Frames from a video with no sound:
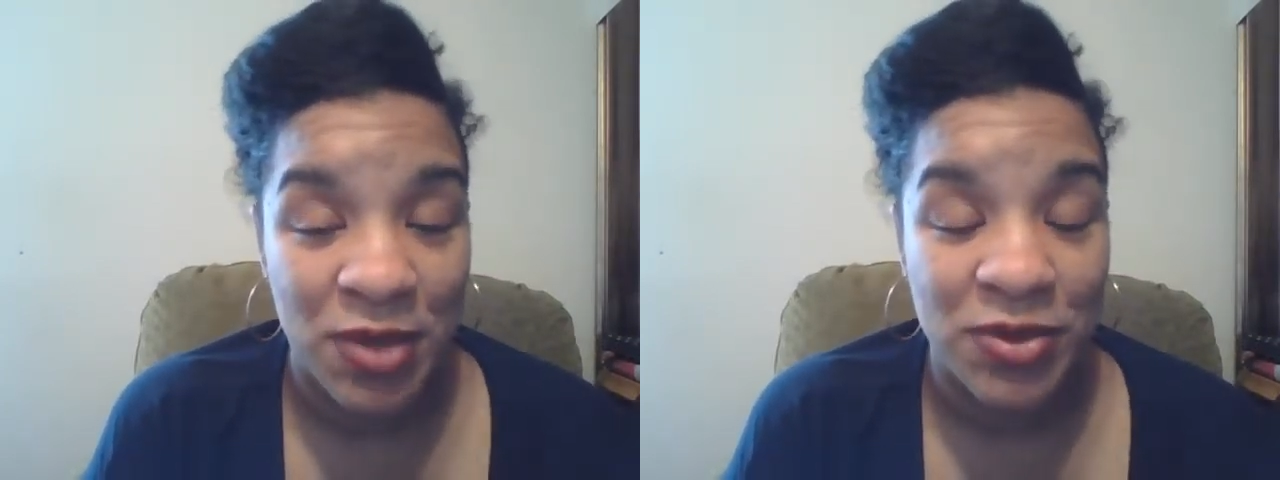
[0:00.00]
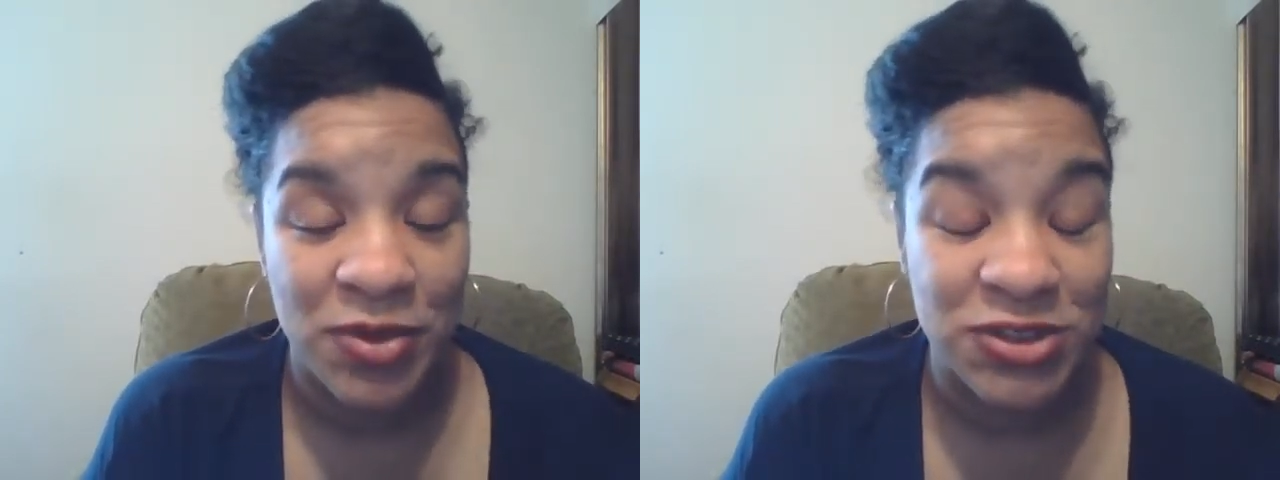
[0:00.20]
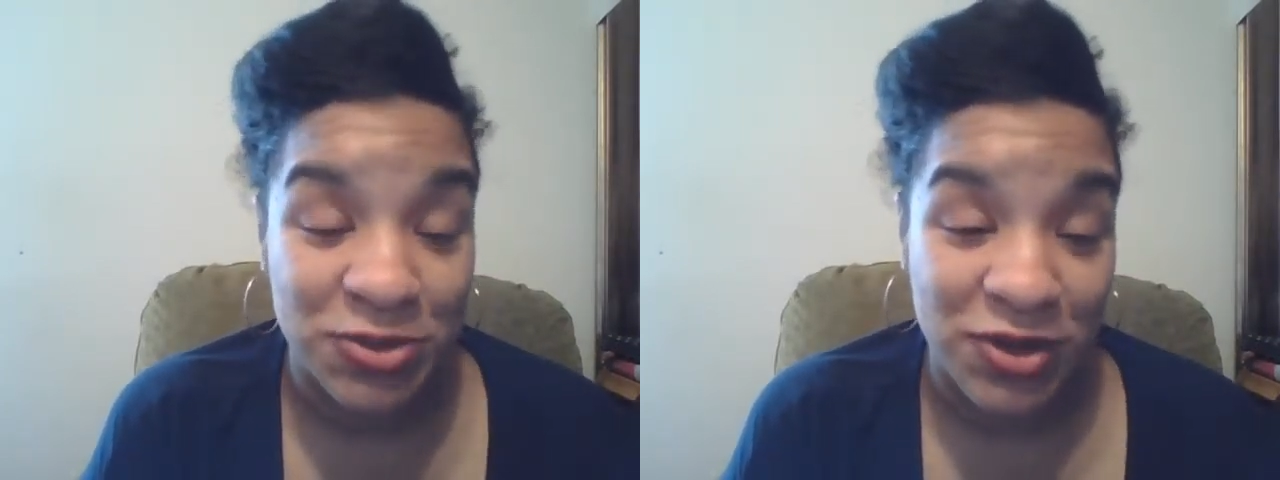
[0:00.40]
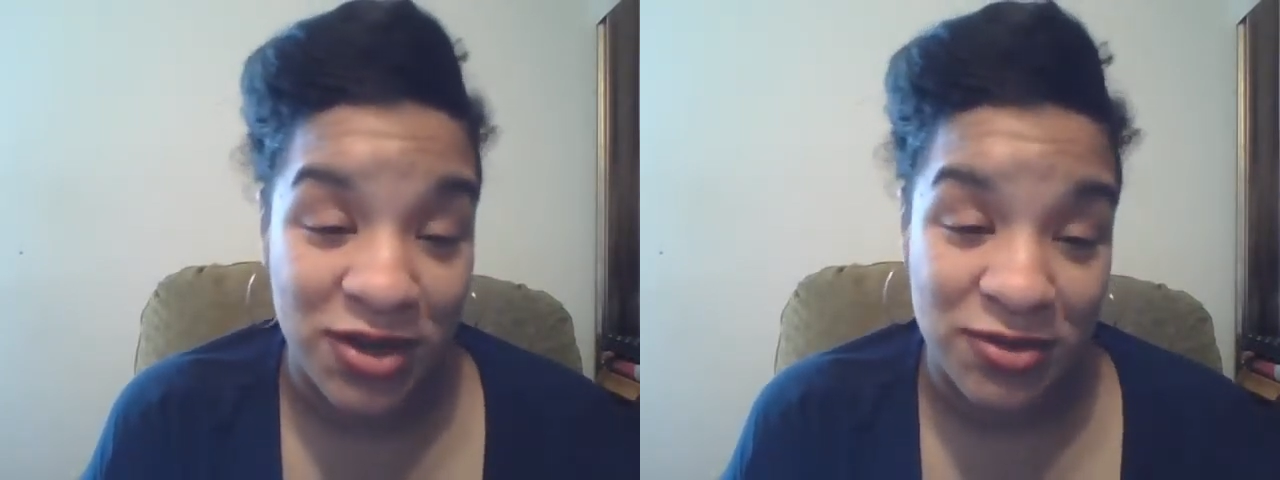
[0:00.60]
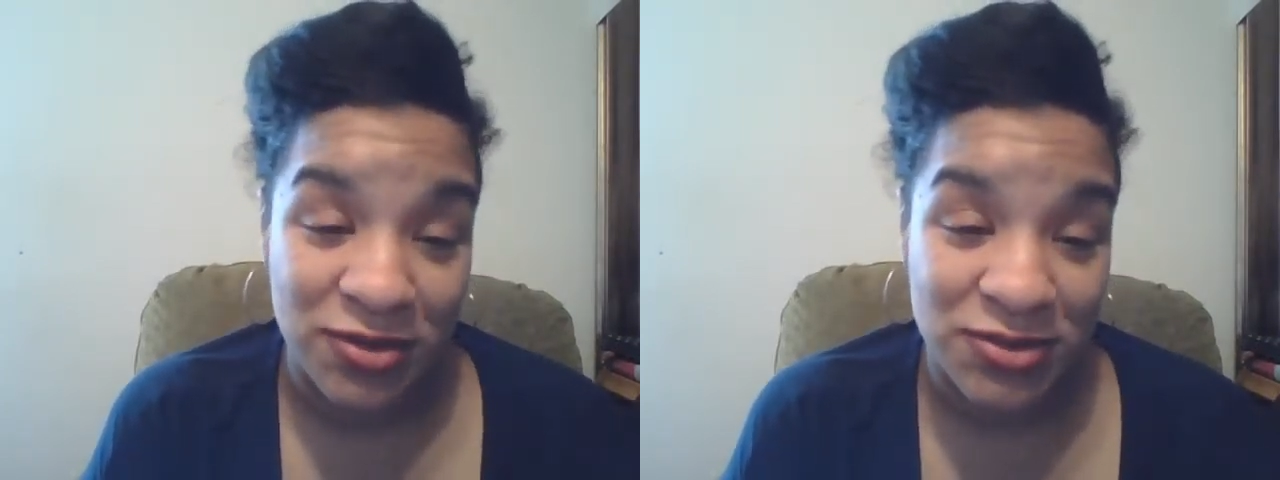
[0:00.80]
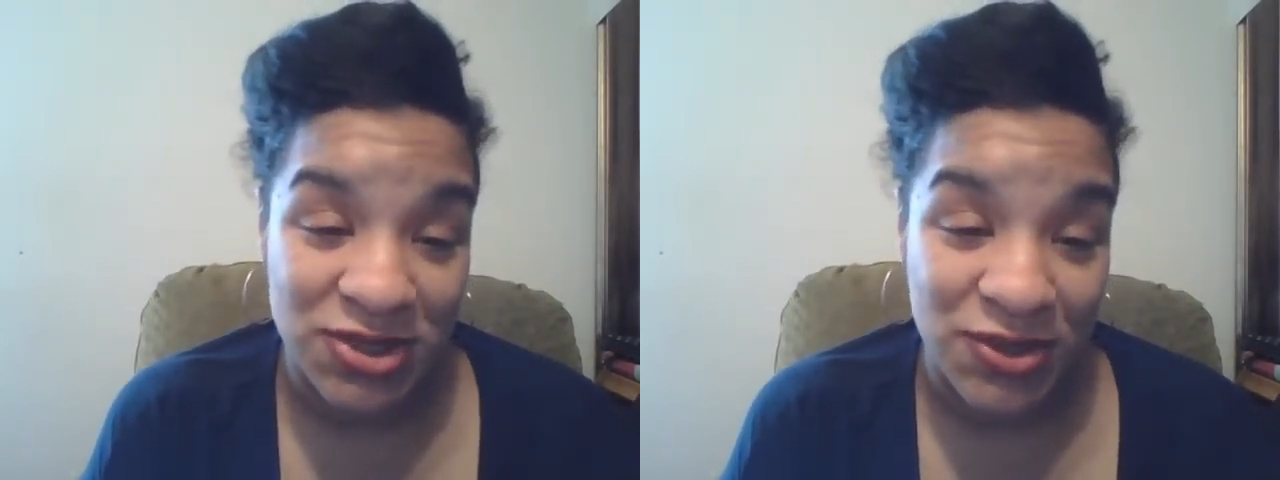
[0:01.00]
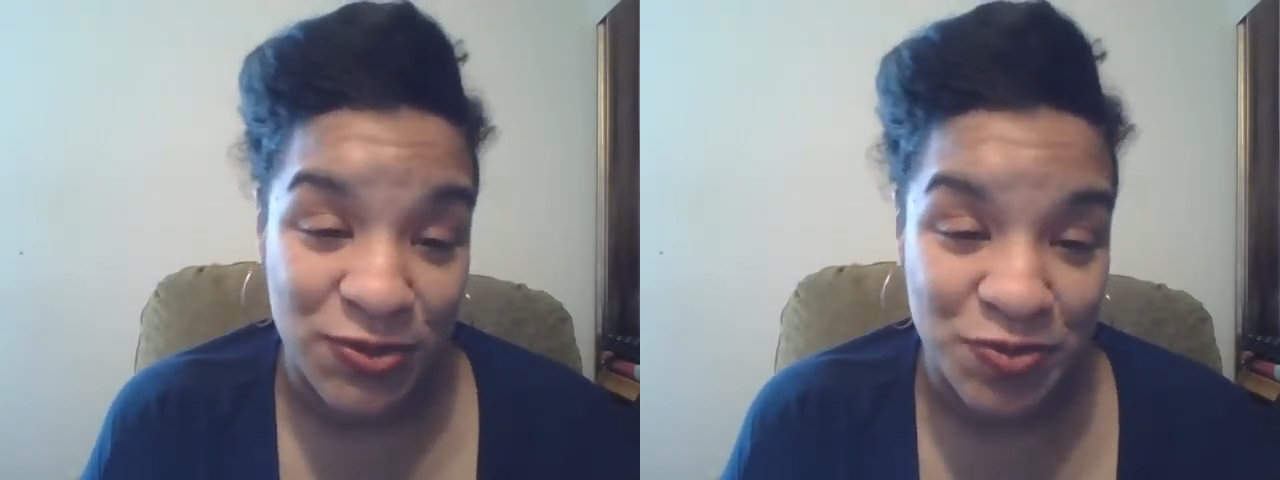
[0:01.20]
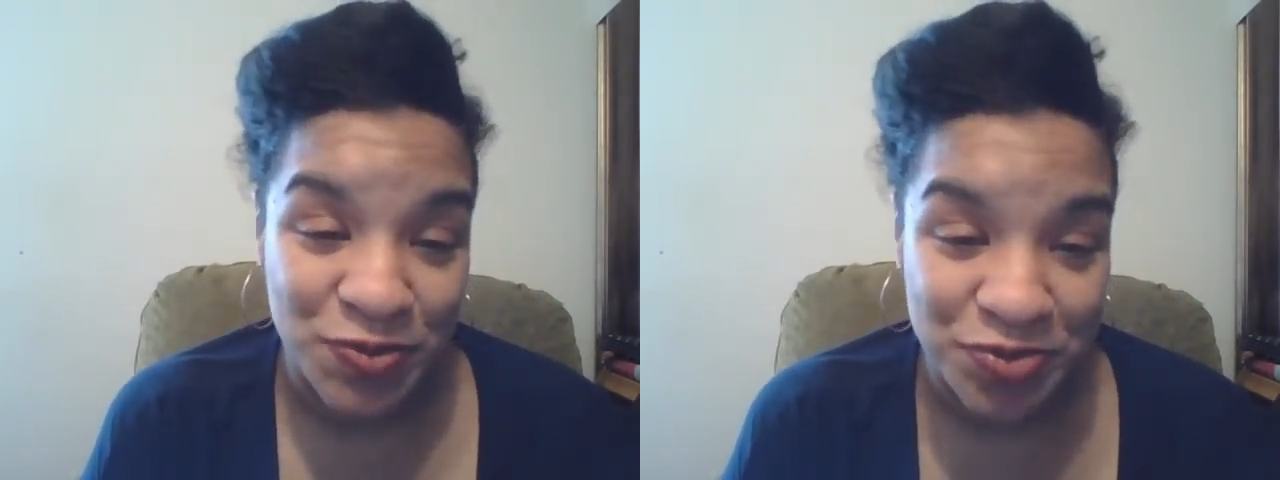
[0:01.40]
postpartum. So